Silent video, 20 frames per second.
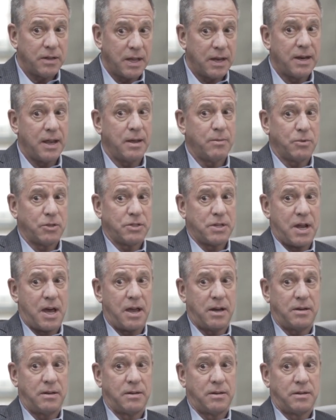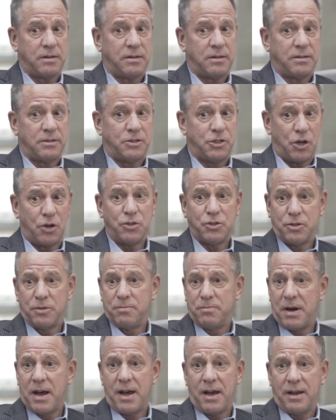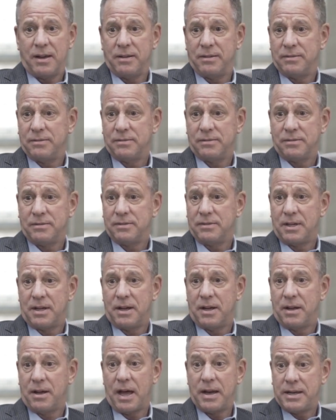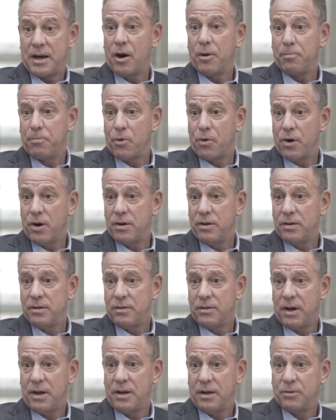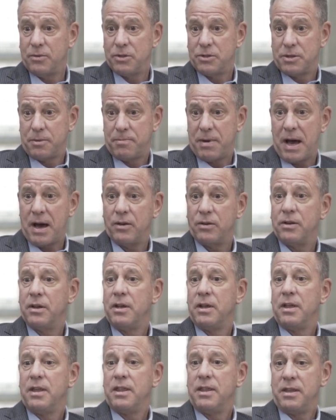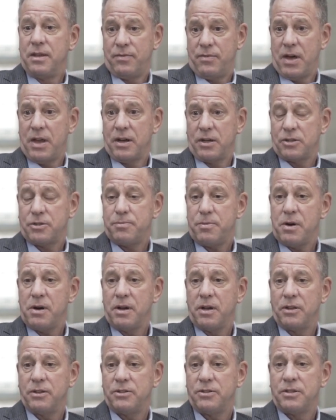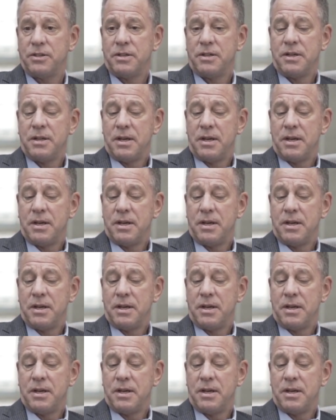That name was not chosen by a dartboard, right? It was about the event experience.